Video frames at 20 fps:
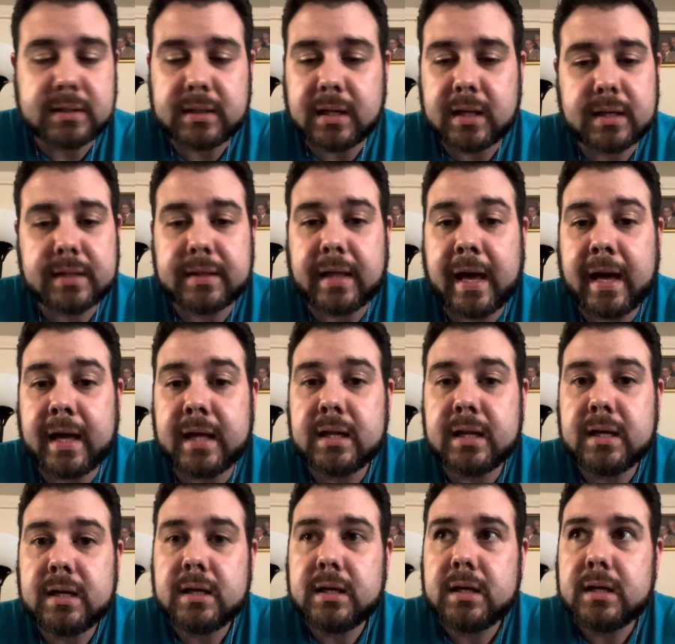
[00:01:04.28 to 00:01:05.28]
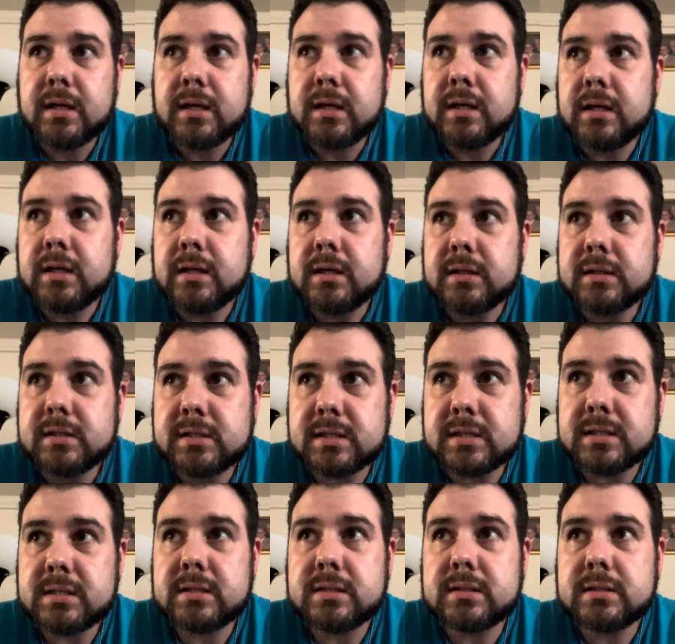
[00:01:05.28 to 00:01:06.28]
none of that.
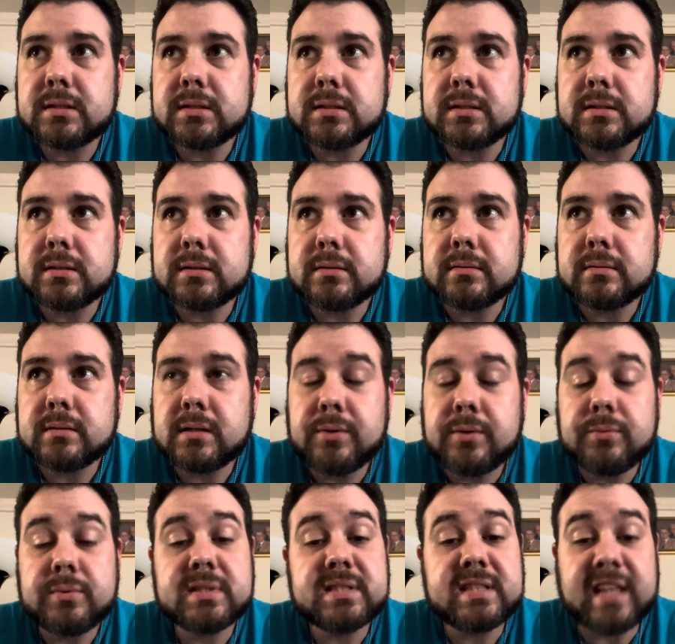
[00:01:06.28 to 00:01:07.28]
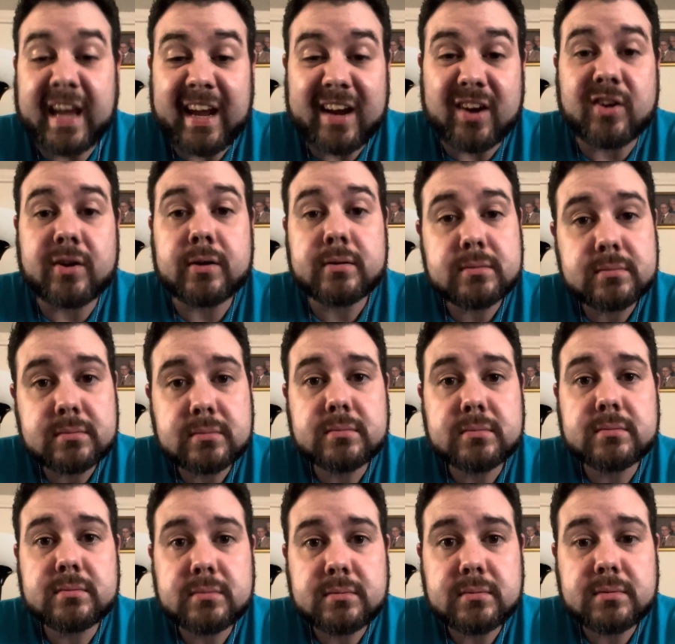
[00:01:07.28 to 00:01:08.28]
Just, he was there.
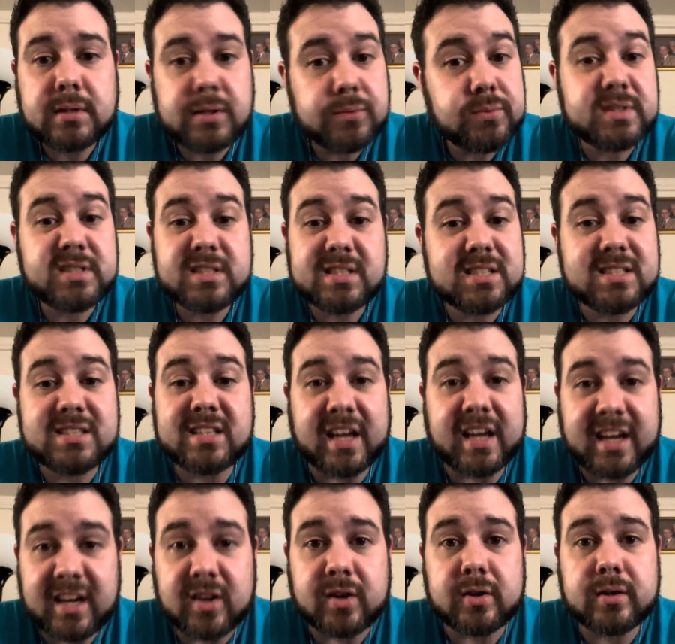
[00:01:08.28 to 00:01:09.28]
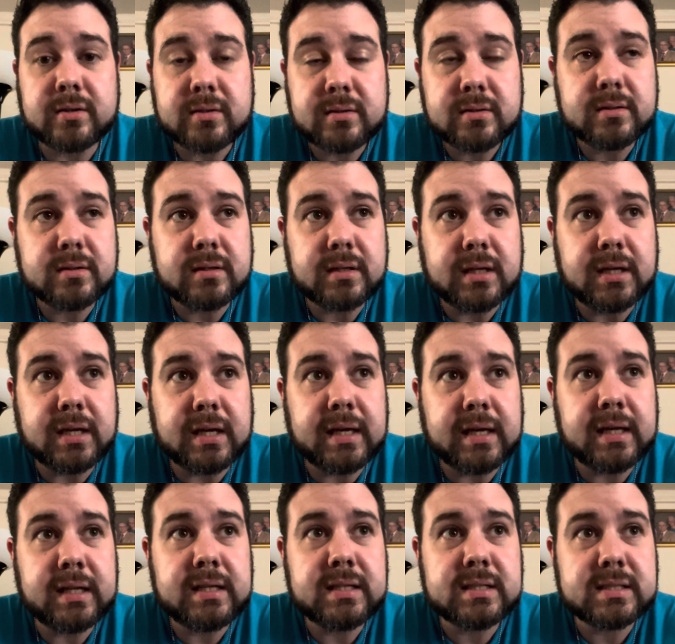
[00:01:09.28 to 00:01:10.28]
He was just there.
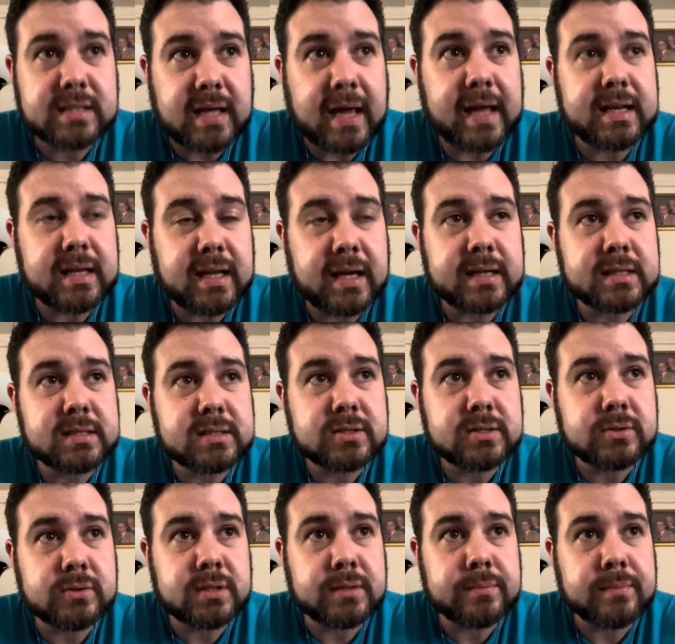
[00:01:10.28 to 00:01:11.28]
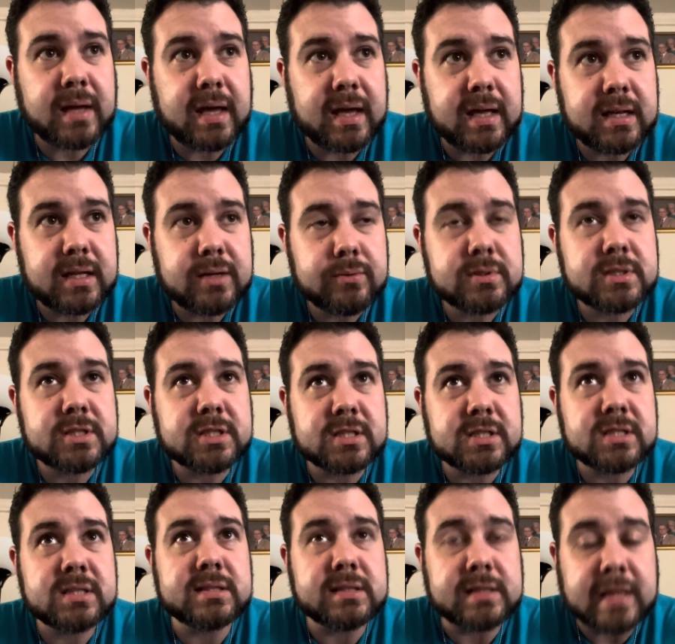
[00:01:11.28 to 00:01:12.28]
And he sat next to him, and he was
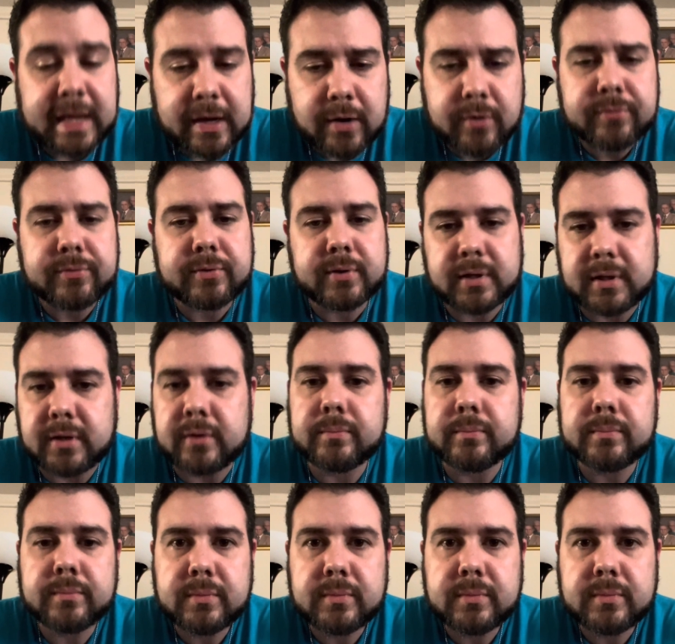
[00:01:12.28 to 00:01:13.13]
just there for him.